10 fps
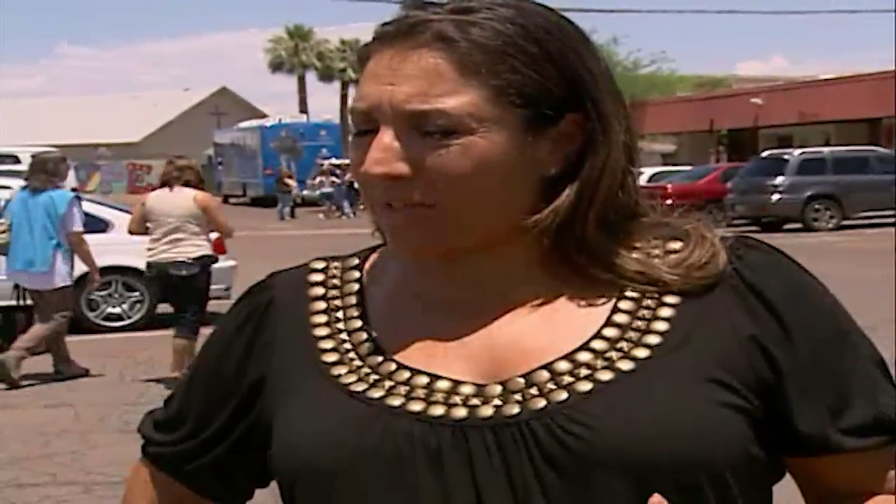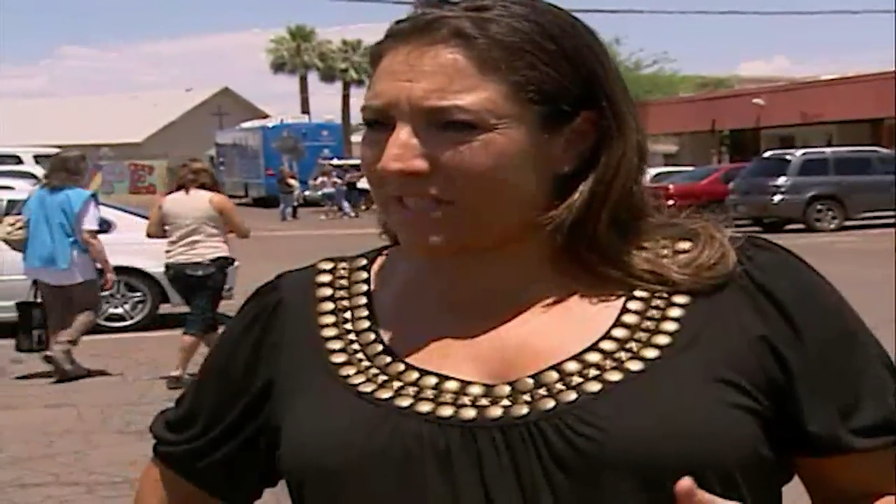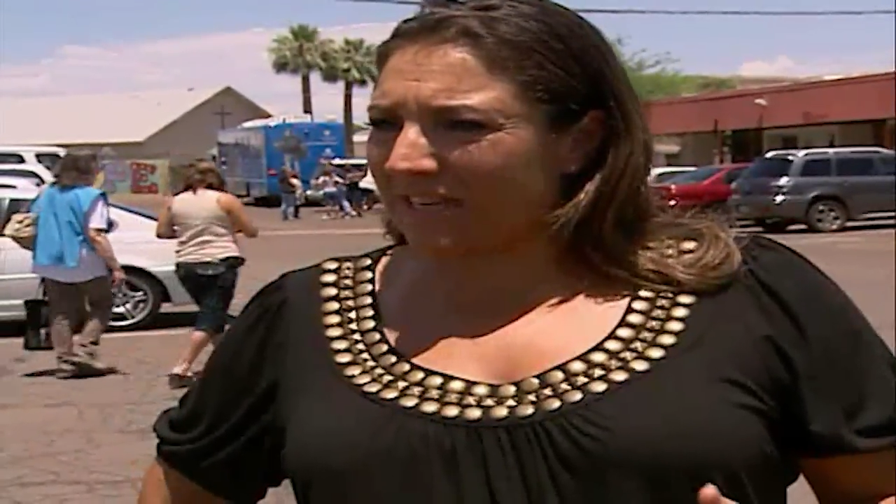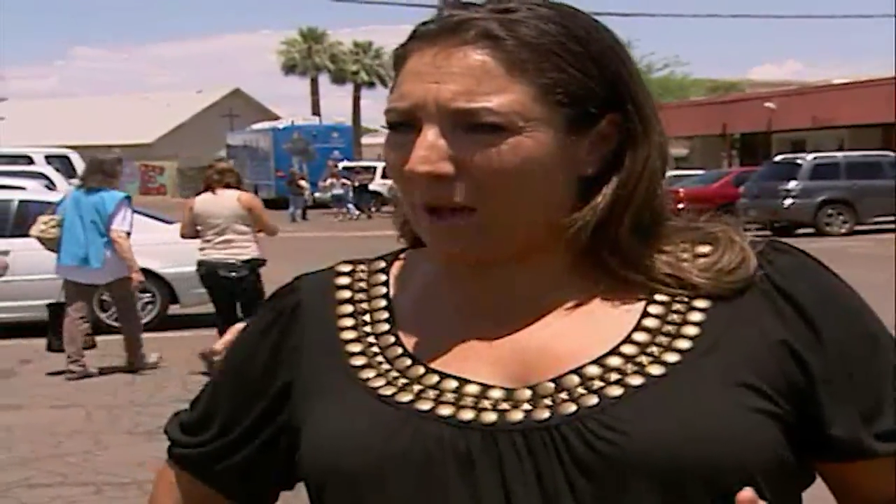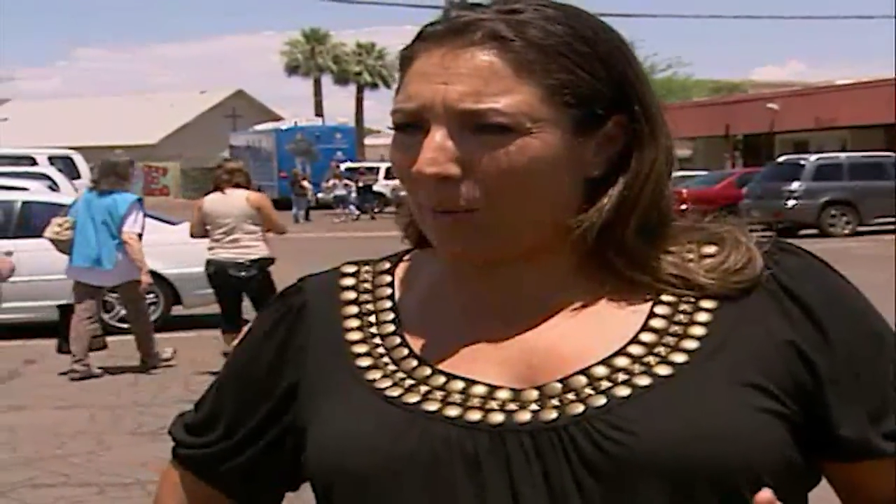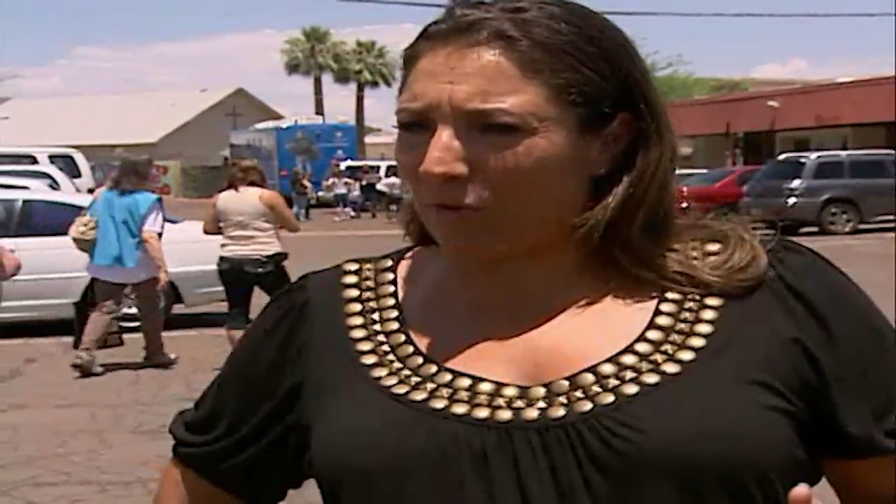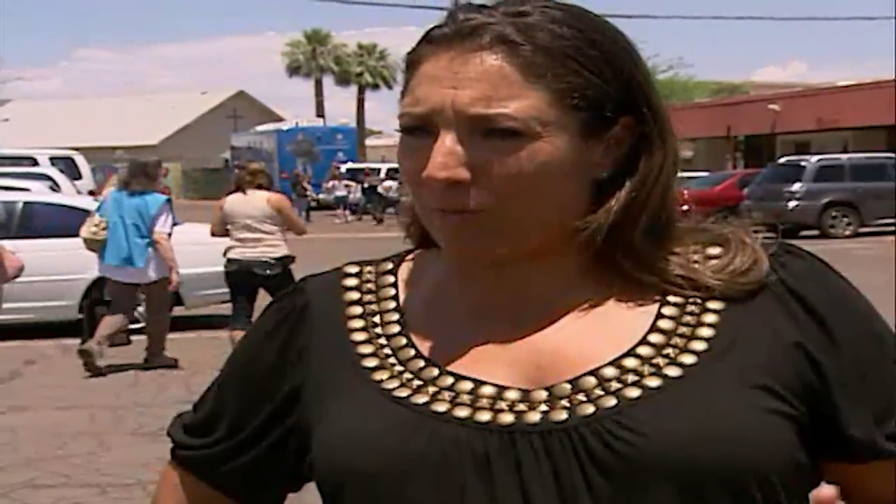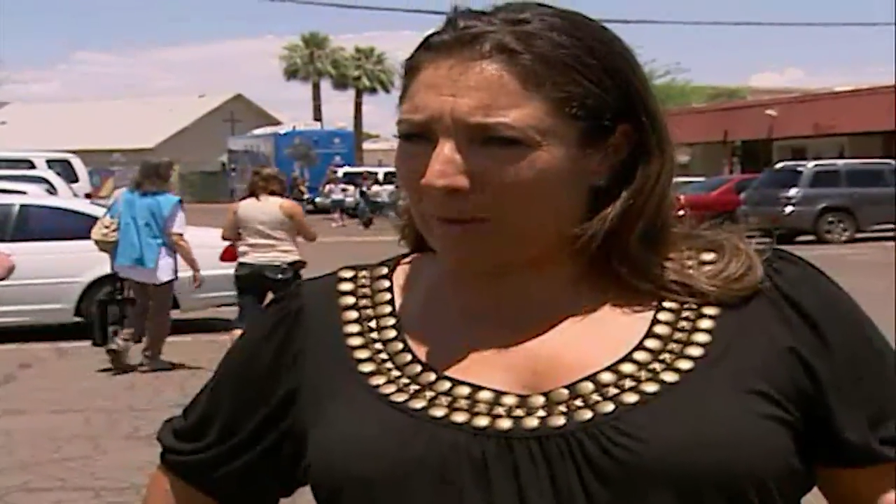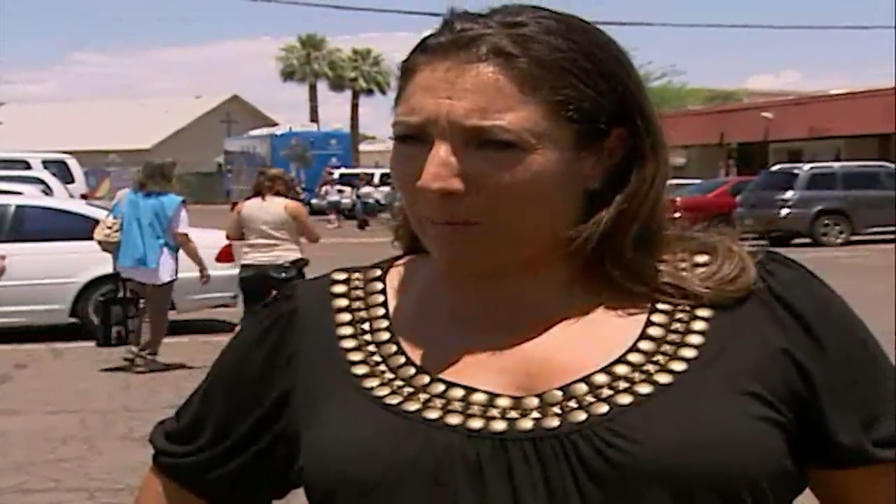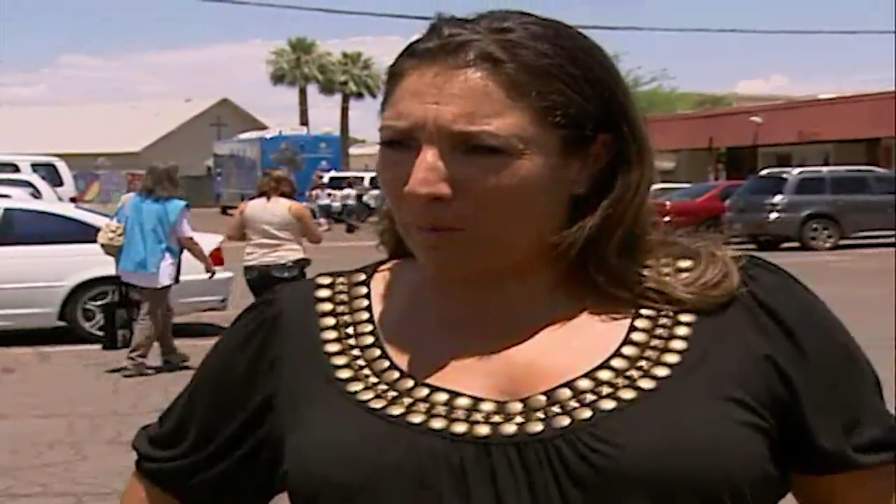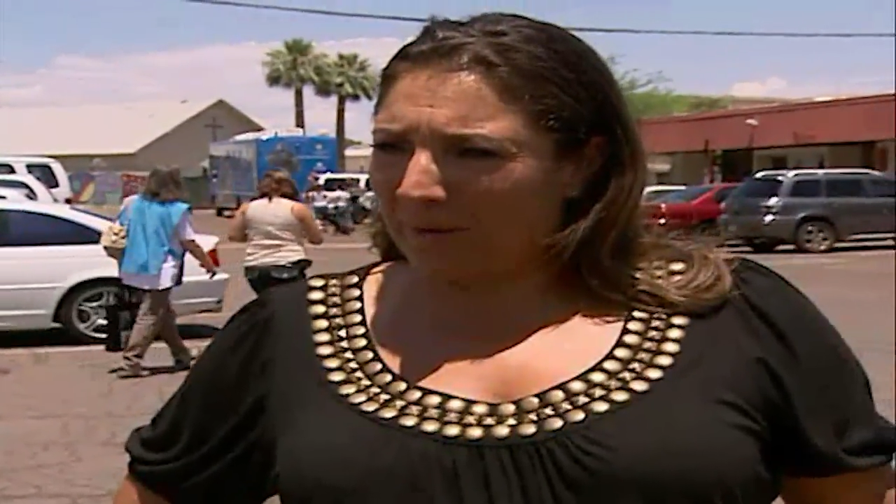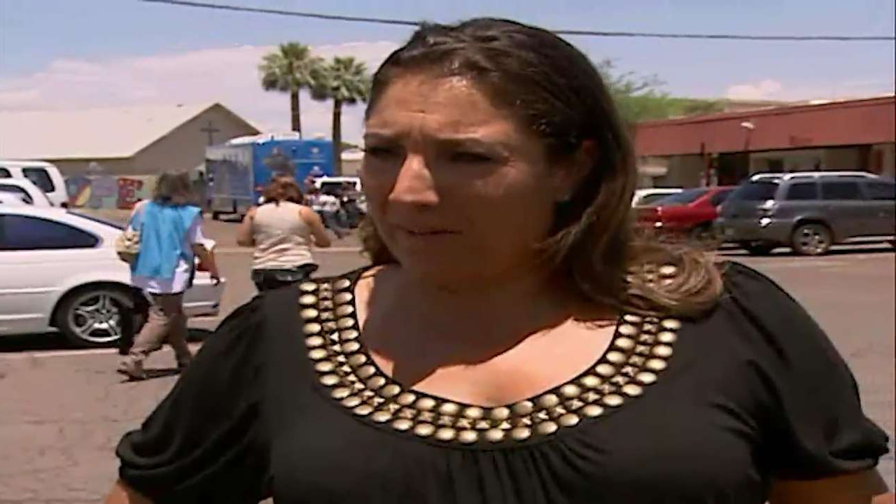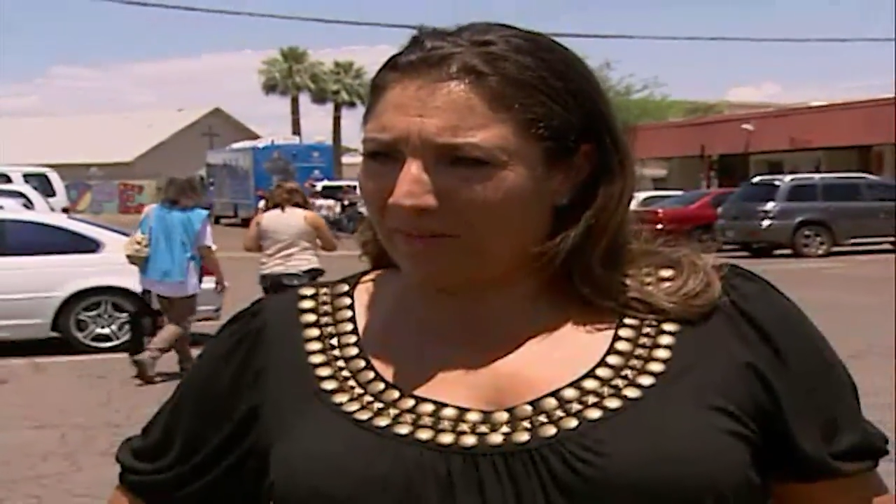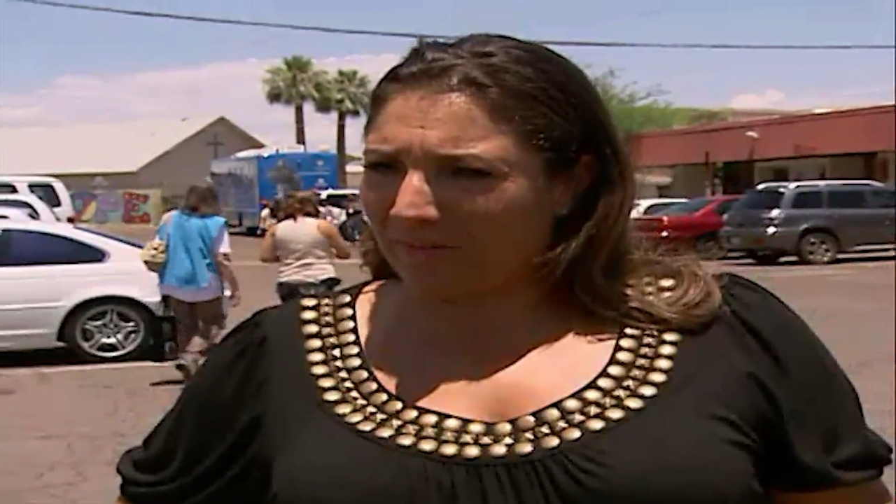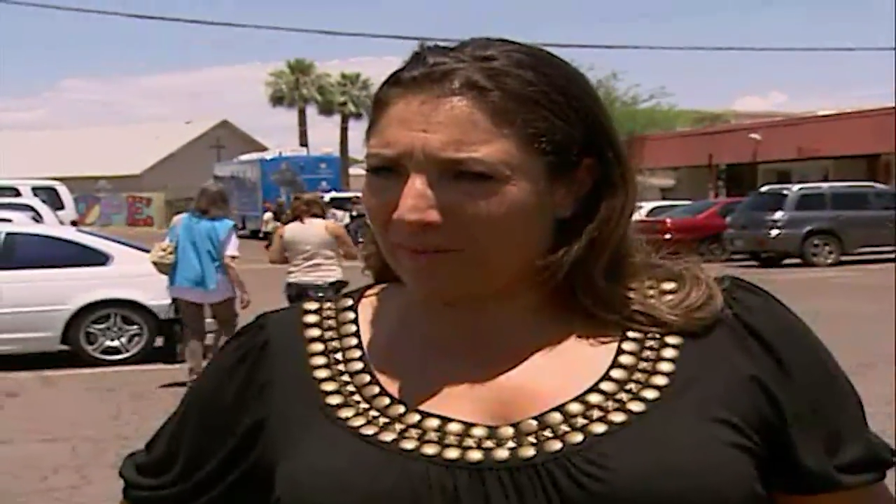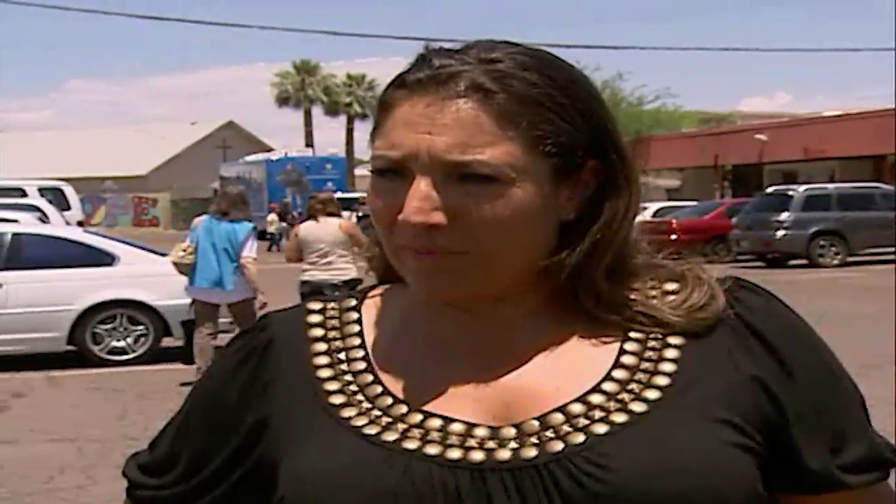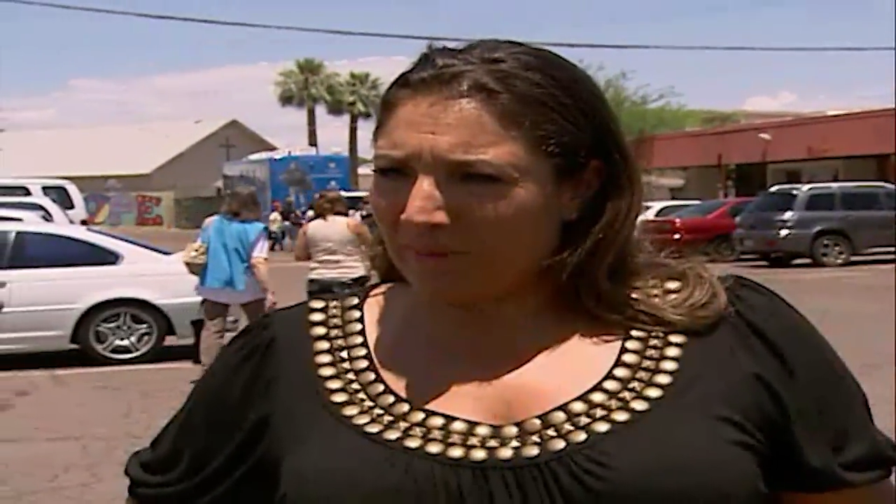to see how other people live.